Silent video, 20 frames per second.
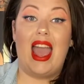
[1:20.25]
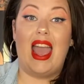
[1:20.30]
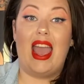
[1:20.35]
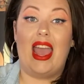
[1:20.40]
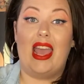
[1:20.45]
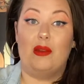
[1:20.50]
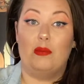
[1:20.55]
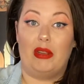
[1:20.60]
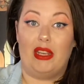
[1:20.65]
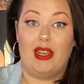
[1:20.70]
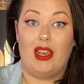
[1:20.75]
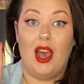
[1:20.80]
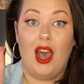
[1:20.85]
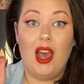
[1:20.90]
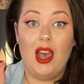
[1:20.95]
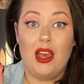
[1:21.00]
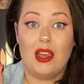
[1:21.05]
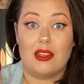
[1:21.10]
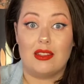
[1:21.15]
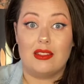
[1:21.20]
And
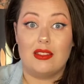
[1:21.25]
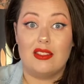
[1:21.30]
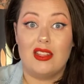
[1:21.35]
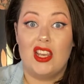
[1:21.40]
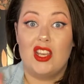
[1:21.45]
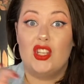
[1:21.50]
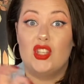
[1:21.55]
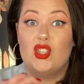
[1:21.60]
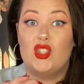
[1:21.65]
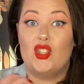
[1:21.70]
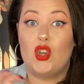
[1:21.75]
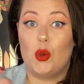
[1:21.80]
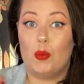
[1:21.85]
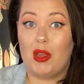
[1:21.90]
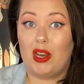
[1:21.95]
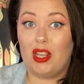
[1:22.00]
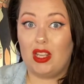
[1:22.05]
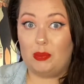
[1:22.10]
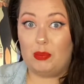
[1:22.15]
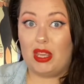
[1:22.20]
because so
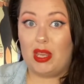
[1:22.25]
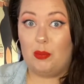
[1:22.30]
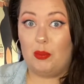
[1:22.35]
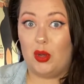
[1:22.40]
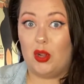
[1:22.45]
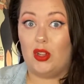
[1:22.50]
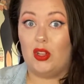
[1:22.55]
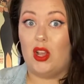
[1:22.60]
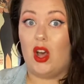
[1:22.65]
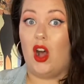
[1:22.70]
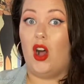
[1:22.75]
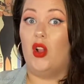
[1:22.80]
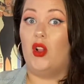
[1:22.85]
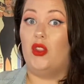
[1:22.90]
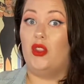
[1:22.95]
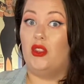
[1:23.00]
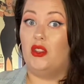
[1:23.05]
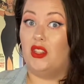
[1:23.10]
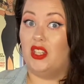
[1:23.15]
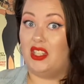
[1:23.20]
many people
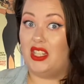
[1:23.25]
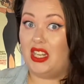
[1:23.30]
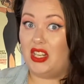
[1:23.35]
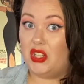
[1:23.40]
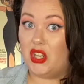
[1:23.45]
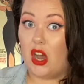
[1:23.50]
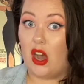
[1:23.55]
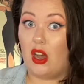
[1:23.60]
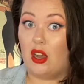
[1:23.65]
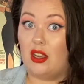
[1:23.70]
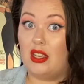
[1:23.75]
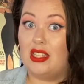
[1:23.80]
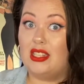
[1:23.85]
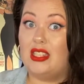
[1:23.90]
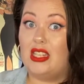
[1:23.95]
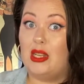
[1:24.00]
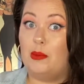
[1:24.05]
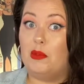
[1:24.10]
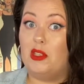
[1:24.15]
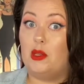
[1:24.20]
on the TikTok
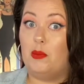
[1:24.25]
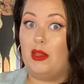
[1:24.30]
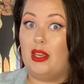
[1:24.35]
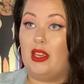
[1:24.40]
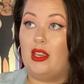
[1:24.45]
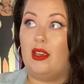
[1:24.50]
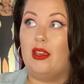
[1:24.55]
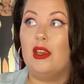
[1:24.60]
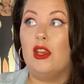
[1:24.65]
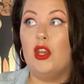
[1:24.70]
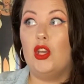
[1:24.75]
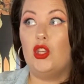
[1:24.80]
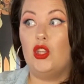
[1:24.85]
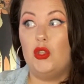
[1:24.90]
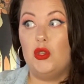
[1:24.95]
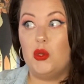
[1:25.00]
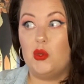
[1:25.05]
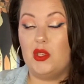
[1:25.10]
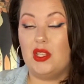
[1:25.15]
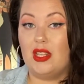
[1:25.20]
seem to be
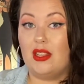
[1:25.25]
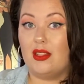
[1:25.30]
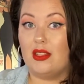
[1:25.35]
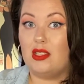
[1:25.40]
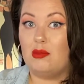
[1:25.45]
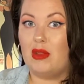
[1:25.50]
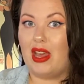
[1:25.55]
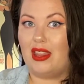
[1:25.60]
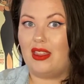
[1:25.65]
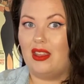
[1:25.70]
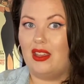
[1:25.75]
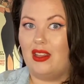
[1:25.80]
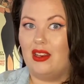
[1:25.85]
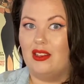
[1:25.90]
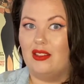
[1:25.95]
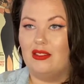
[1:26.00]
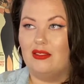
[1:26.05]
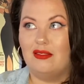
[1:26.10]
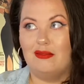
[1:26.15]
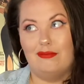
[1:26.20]
using this method,
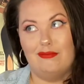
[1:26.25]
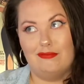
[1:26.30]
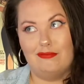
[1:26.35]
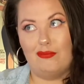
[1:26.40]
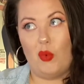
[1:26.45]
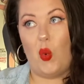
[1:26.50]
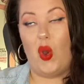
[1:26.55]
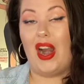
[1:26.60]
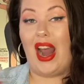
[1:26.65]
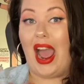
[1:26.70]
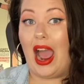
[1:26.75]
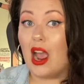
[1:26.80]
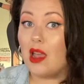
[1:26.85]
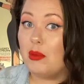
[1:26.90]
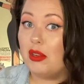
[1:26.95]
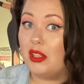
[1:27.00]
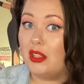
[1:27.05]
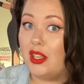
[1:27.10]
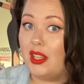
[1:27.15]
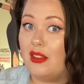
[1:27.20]
what I
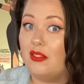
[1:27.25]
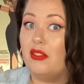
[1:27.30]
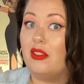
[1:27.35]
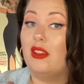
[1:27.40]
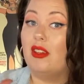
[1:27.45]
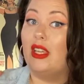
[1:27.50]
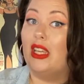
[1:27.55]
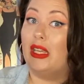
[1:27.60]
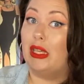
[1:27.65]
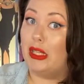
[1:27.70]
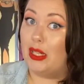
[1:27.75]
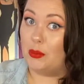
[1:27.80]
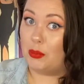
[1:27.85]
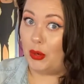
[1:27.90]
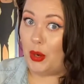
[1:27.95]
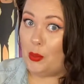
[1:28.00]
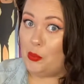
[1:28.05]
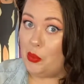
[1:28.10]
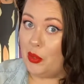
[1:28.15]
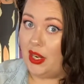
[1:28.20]
believe
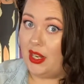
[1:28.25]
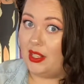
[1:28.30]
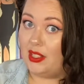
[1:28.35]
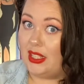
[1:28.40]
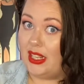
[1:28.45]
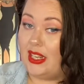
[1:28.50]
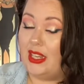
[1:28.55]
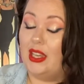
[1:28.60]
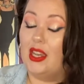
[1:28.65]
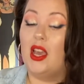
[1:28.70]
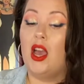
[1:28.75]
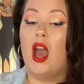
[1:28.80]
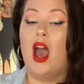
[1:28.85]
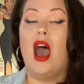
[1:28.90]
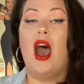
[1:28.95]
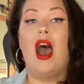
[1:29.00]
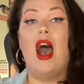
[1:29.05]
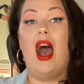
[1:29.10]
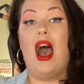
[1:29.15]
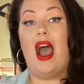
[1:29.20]
inappropriately,
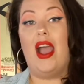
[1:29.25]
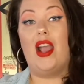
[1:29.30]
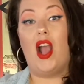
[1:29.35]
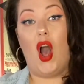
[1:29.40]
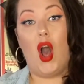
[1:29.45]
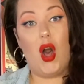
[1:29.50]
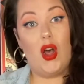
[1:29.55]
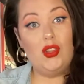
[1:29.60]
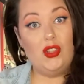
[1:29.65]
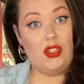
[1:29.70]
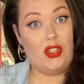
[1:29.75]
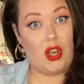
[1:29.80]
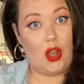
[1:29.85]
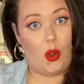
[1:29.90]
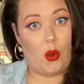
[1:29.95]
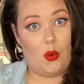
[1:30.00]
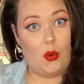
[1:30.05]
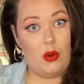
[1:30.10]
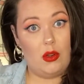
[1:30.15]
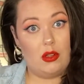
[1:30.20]
I
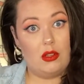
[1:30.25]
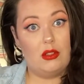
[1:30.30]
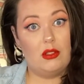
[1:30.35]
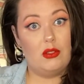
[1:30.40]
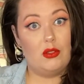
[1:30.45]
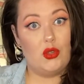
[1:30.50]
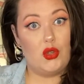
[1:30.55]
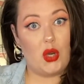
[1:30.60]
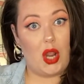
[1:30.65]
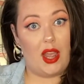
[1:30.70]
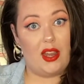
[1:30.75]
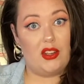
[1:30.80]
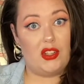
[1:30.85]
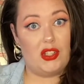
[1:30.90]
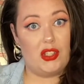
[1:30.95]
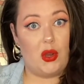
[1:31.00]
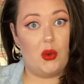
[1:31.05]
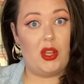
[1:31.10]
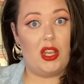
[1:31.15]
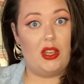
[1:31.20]
also tried
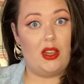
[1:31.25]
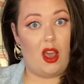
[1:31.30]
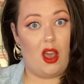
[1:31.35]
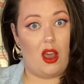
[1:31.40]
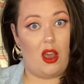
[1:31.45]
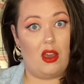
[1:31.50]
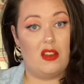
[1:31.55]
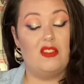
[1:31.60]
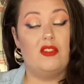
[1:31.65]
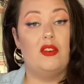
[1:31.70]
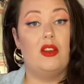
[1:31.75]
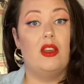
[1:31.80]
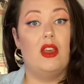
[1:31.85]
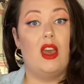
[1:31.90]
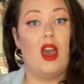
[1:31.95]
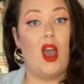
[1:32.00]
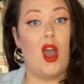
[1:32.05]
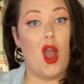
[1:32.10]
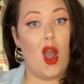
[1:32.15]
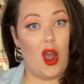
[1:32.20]
soaking off
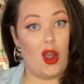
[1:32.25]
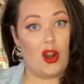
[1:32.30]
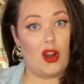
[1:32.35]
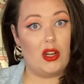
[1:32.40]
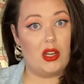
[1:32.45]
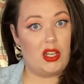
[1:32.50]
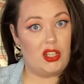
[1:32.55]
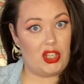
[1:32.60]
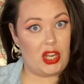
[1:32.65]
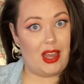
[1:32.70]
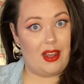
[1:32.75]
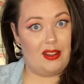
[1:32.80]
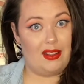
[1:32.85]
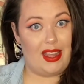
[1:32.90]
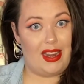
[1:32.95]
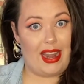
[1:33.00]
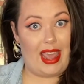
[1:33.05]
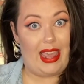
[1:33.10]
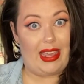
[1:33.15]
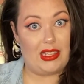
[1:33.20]
a hard gel
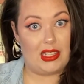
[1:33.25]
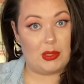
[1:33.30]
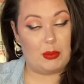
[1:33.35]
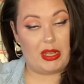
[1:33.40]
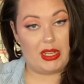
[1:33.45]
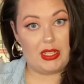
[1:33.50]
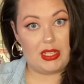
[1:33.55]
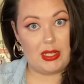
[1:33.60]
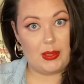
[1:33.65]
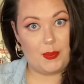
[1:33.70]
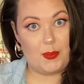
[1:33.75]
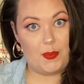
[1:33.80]
enhancement